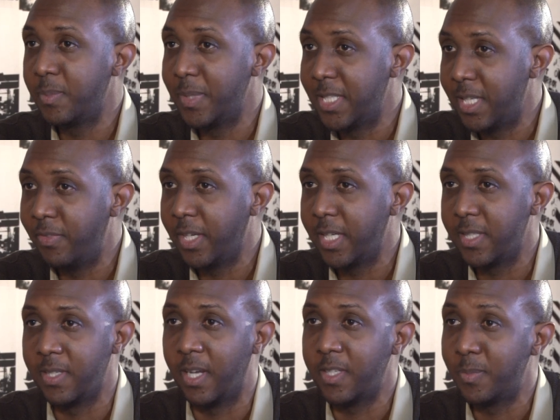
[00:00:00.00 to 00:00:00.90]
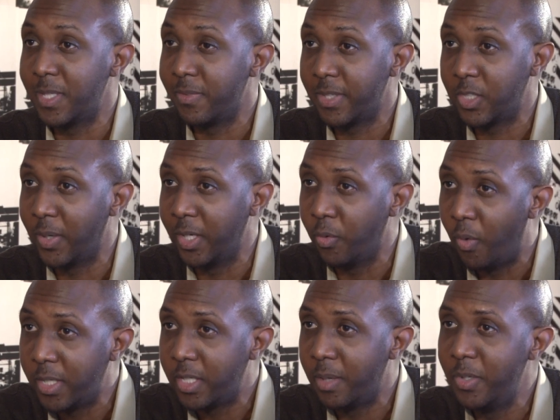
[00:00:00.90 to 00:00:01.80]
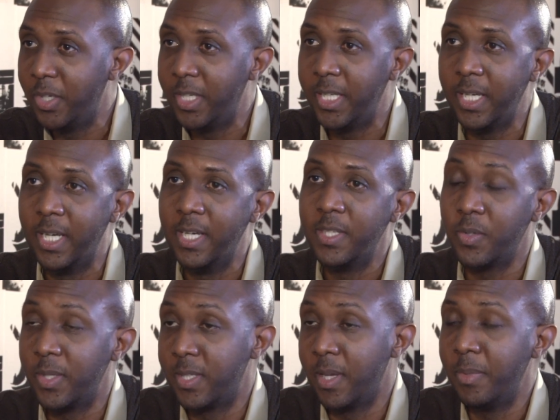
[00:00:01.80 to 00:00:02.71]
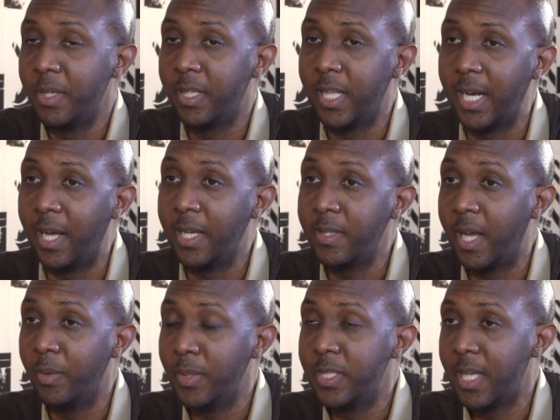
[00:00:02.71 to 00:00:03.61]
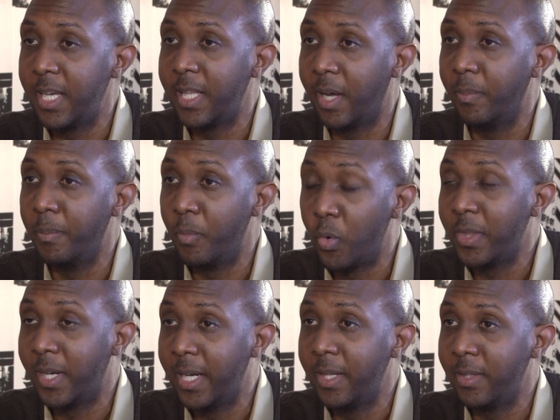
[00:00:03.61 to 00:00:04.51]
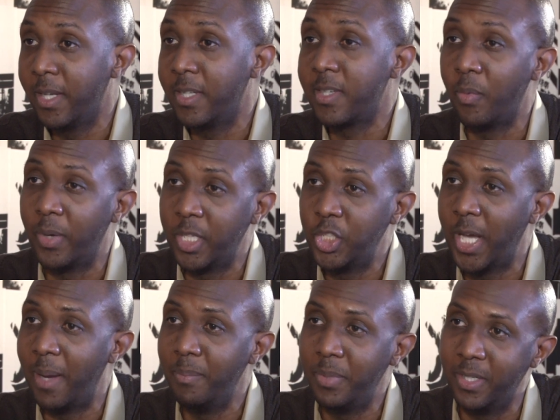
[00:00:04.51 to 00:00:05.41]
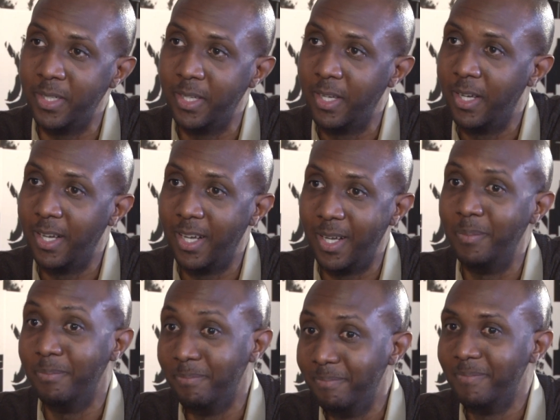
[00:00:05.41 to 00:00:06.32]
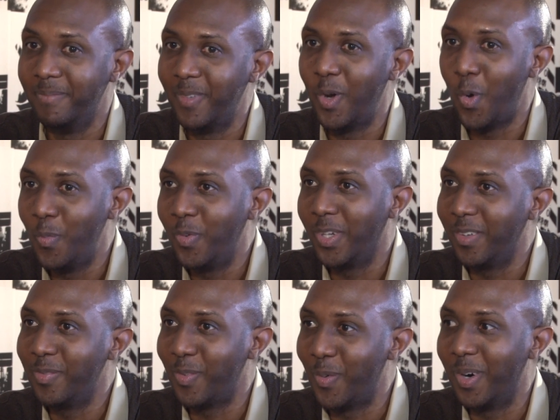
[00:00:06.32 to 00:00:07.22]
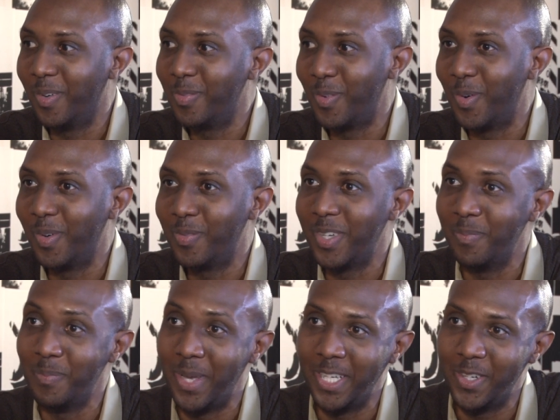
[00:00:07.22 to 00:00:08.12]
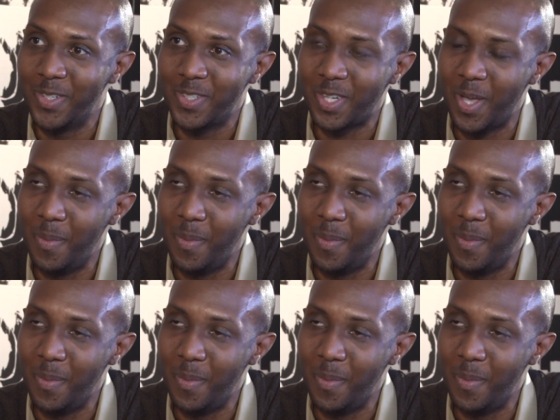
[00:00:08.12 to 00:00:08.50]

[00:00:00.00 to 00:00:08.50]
specific, it's not specific to any one community, so it's something that I would say that more than anything else I want to champion, hopefully for many years to